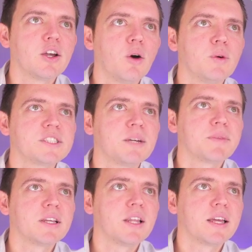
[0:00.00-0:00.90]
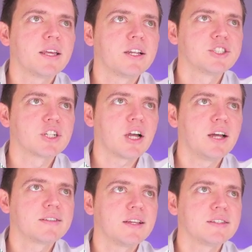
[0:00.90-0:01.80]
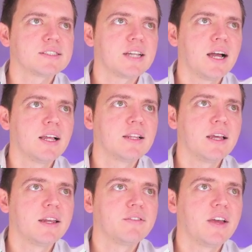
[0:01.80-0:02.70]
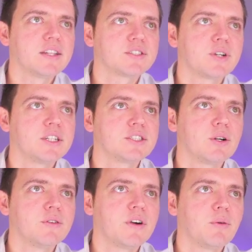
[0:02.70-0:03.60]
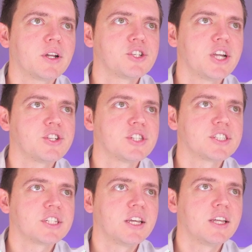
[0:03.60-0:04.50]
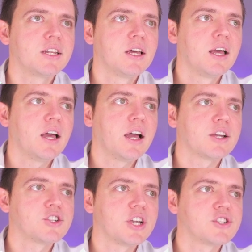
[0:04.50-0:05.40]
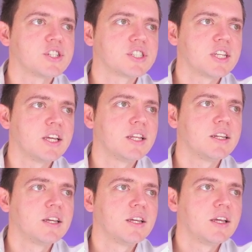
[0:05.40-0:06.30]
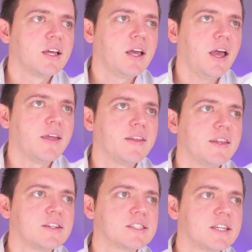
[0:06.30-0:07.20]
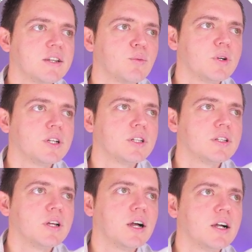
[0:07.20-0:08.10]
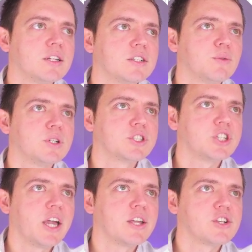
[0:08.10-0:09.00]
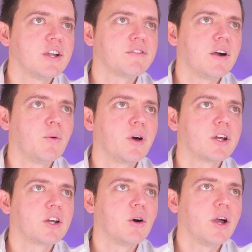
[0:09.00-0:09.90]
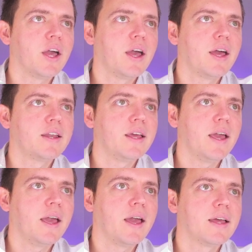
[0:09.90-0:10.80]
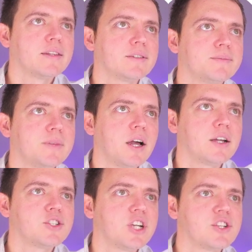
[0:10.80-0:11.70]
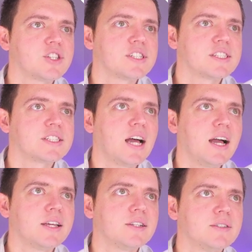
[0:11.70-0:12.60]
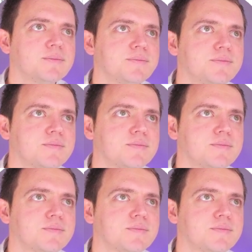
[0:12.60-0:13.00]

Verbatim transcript: they go with something like here's a content, style, and advance, right? So if I want to change the skin, I could change the skin and then the skin will, uh, will change. If I wanna go ahead and uh, change the style